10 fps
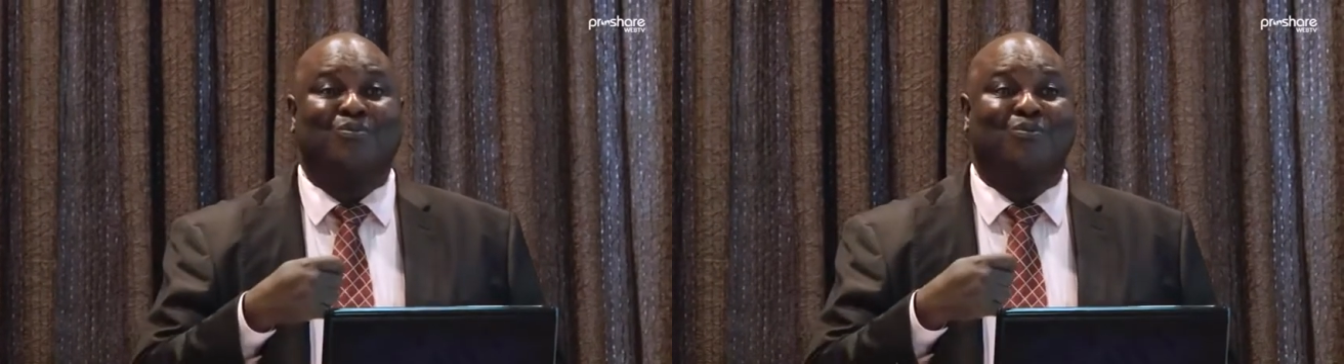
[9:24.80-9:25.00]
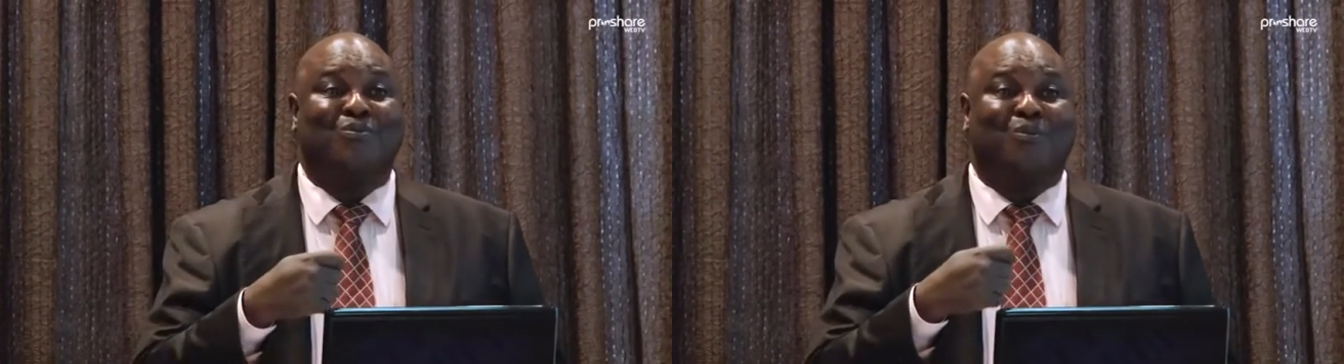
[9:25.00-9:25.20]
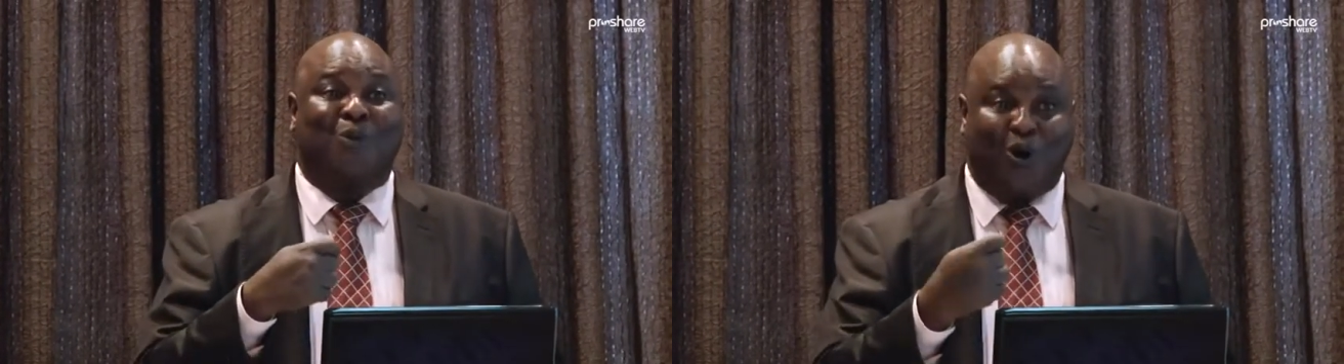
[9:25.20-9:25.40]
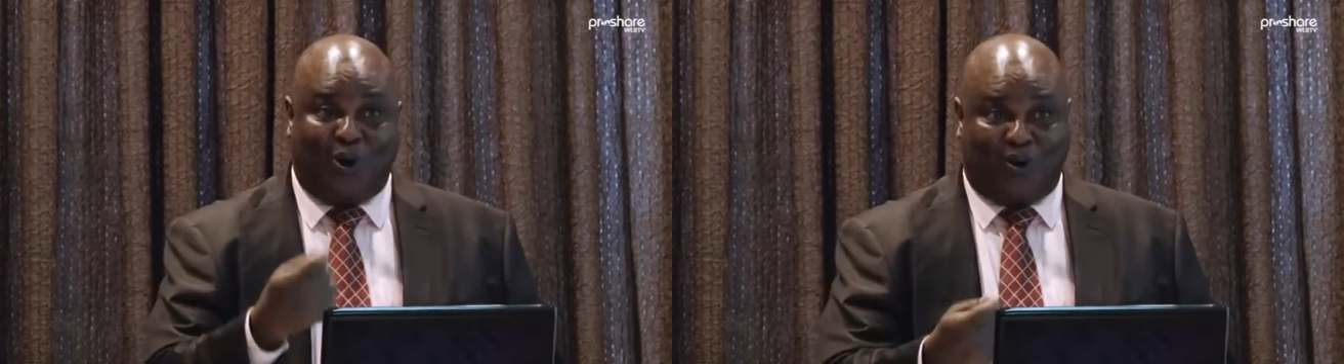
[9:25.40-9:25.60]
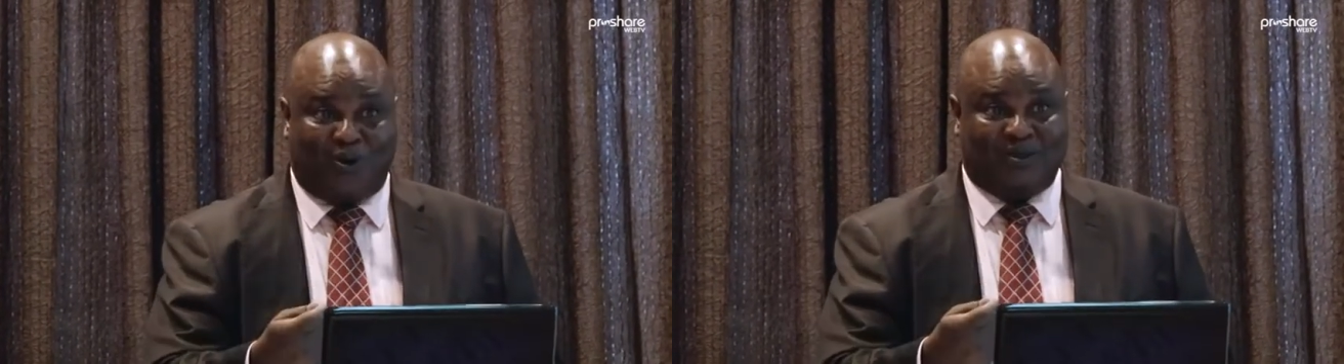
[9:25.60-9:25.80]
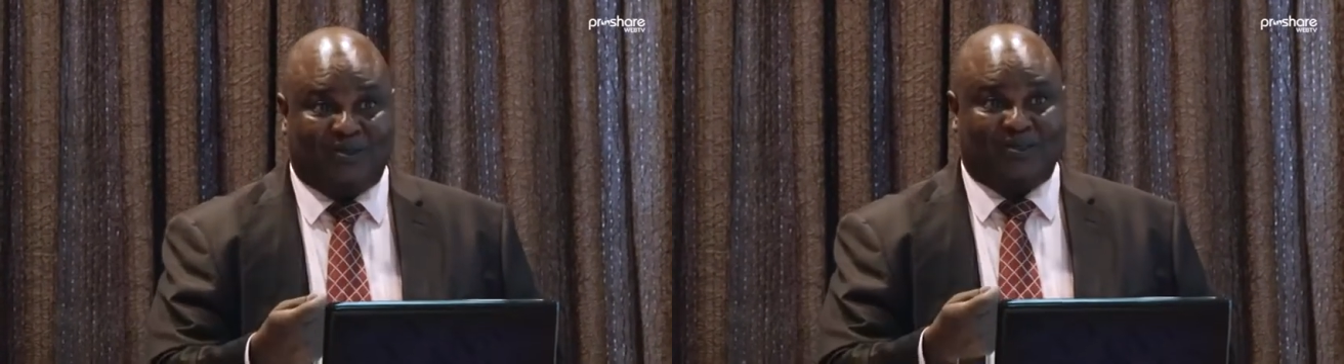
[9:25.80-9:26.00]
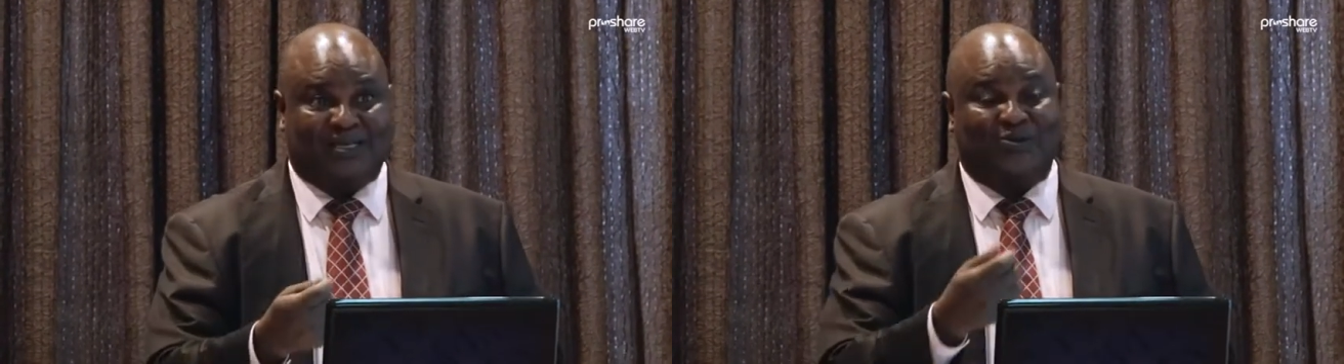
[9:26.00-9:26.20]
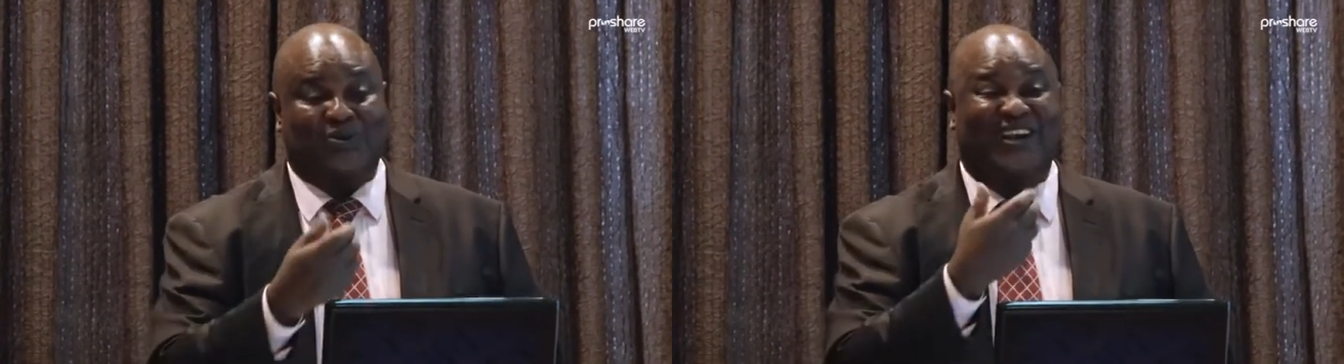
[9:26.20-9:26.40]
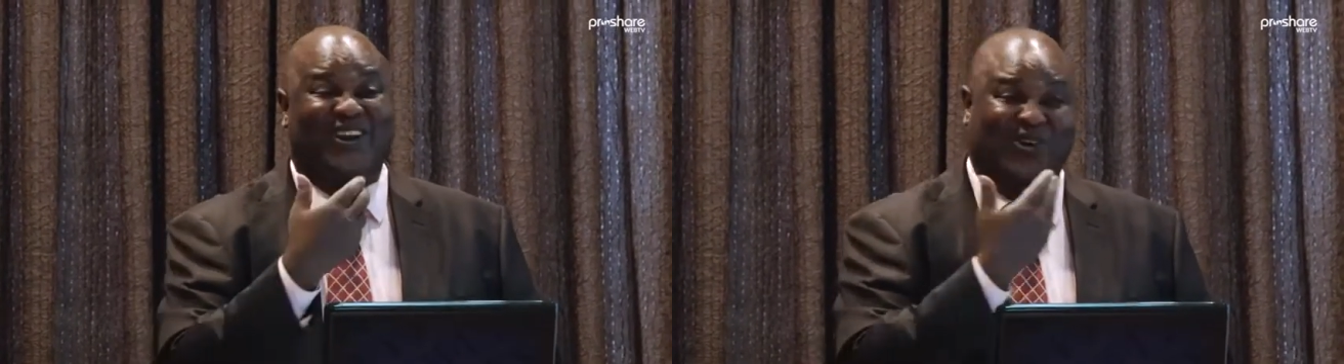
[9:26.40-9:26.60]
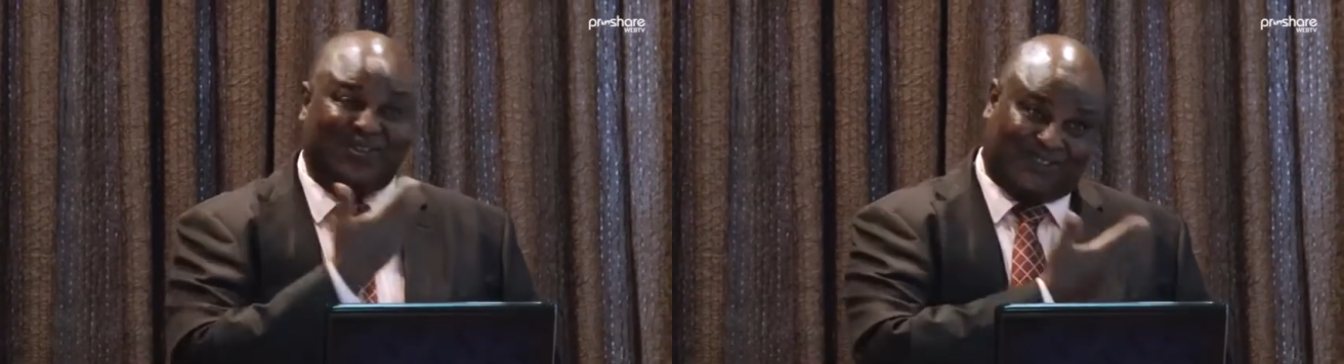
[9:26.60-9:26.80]
more than we
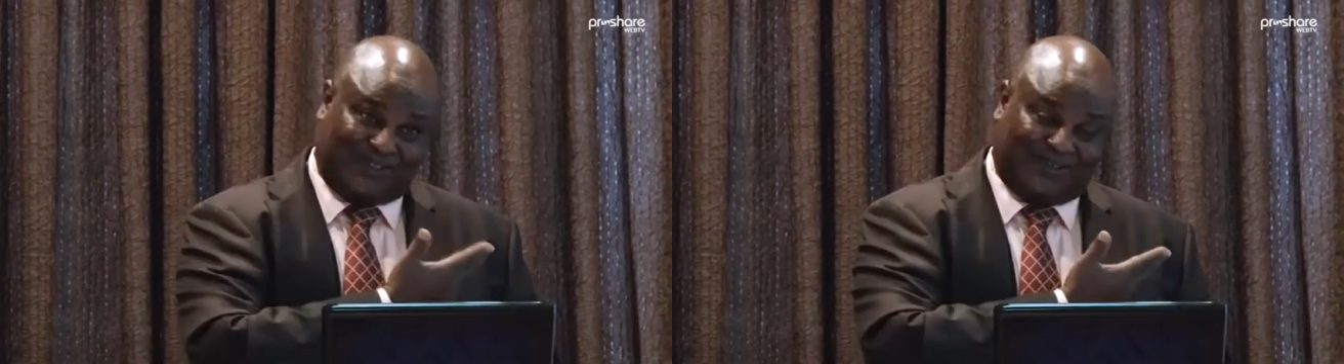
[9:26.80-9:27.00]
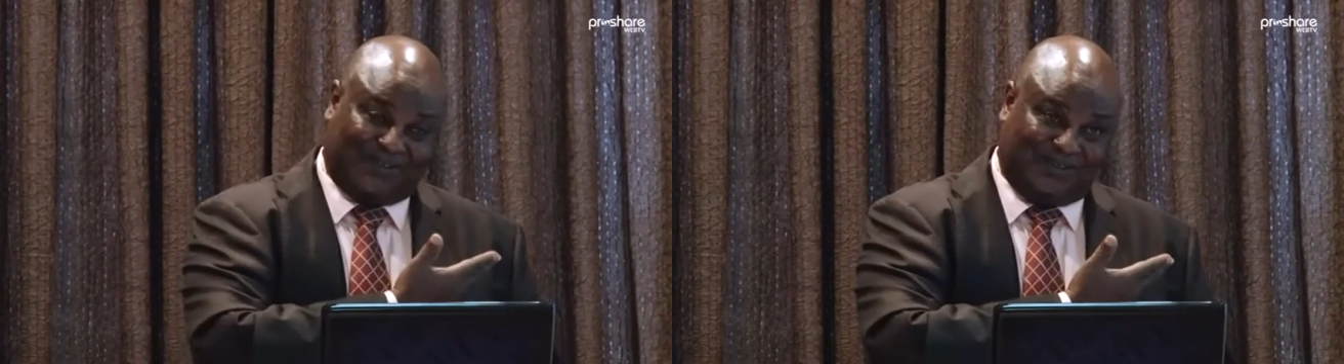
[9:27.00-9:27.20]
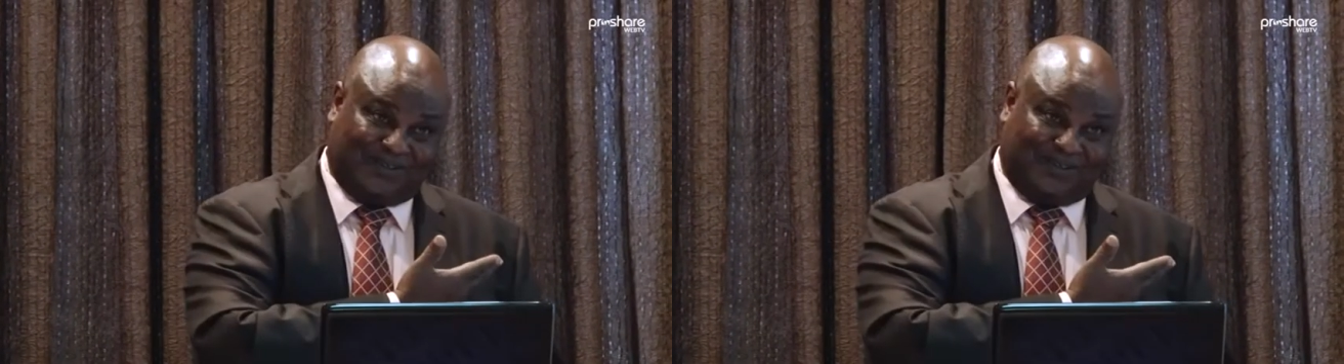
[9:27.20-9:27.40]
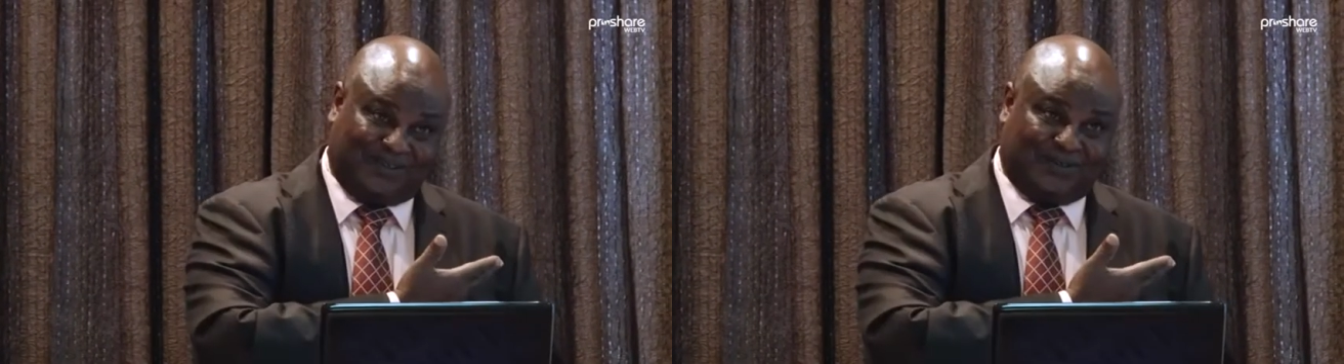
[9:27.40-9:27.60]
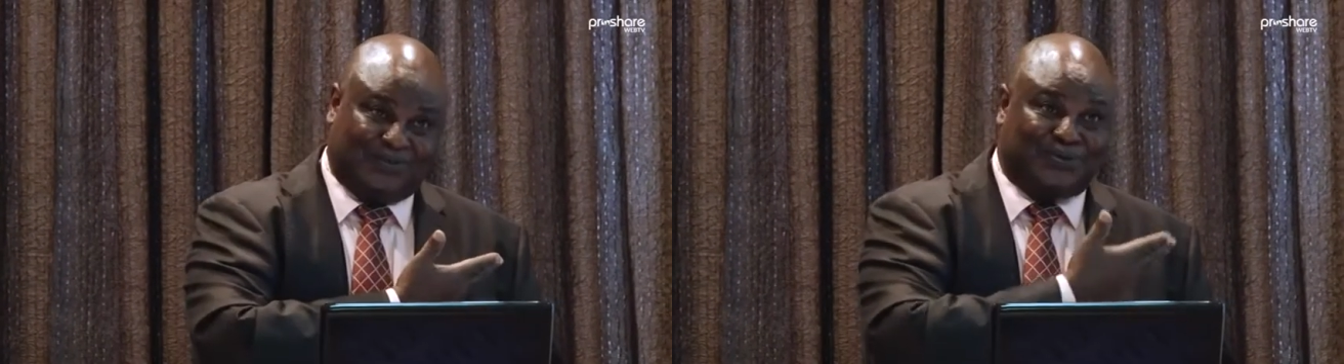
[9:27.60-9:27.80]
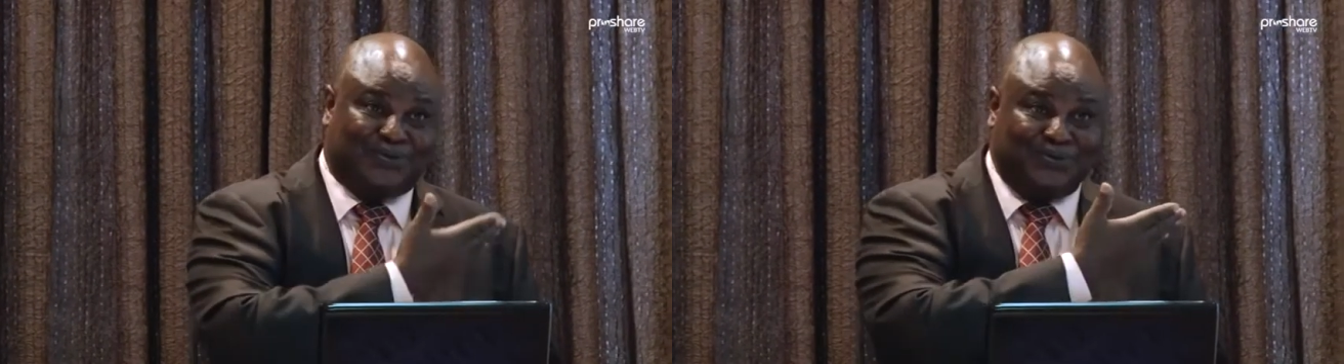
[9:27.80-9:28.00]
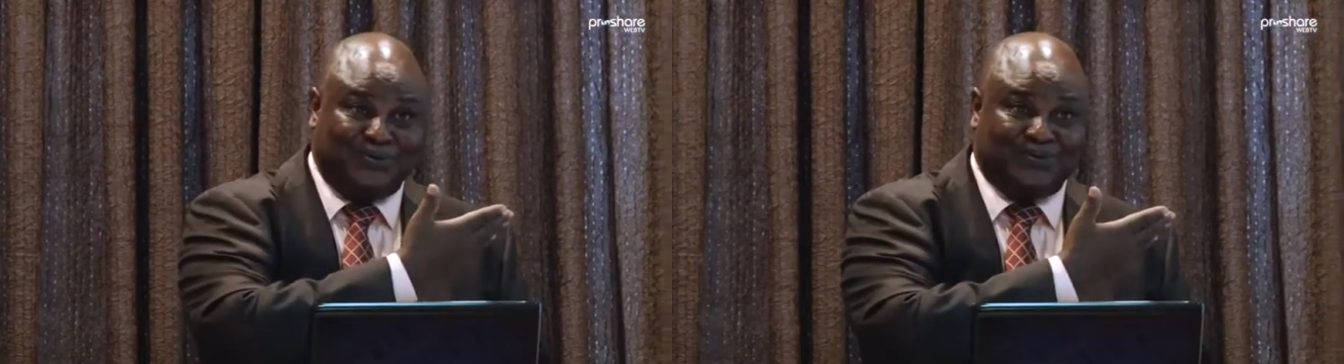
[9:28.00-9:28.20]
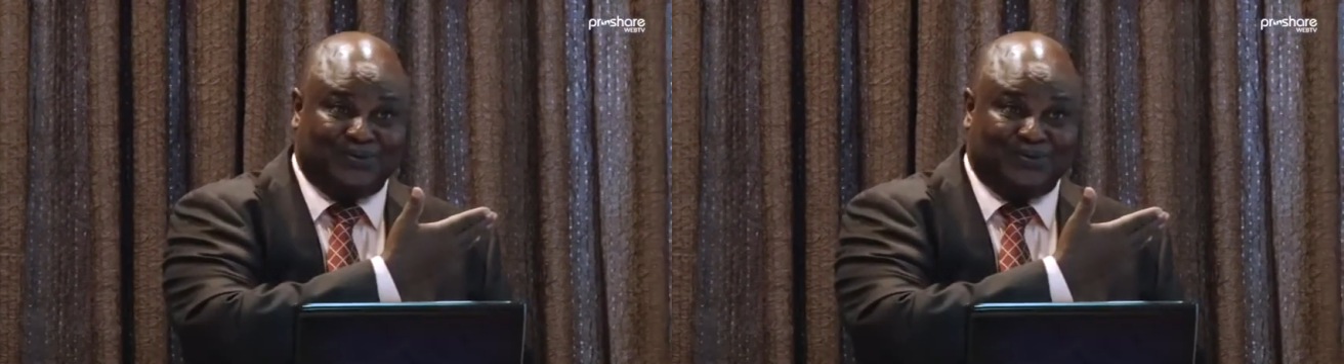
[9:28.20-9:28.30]
lost through